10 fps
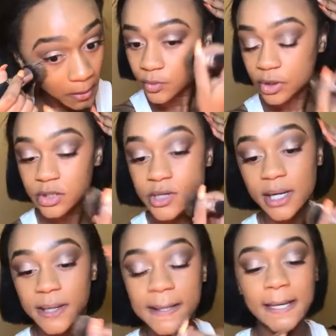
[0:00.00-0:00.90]
You want to
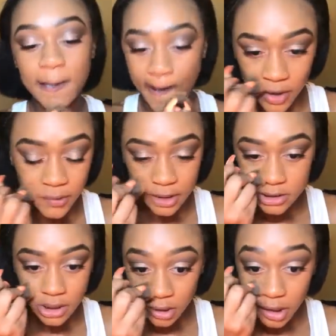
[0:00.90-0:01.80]
try to get
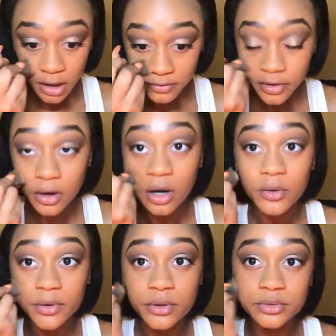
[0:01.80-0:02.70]
foundation covered,
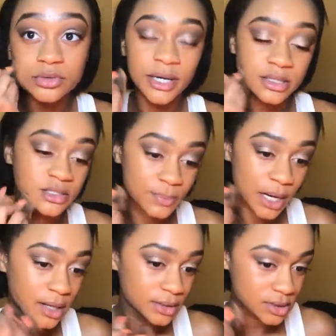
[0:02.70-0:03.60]
all those red
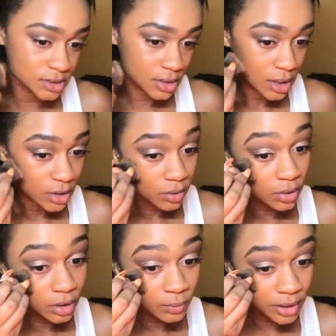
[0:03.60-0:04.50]
spots
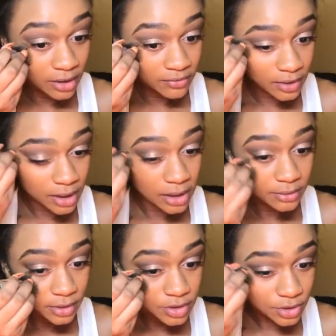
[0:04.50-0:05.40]
or whatever
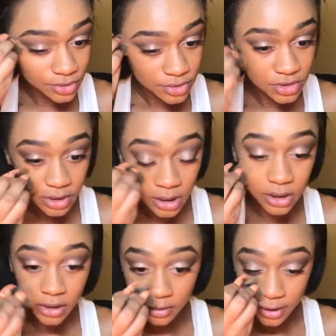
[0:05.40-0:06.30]
color that you use to
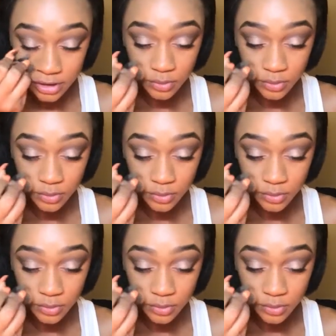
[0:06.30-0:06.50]
color correct.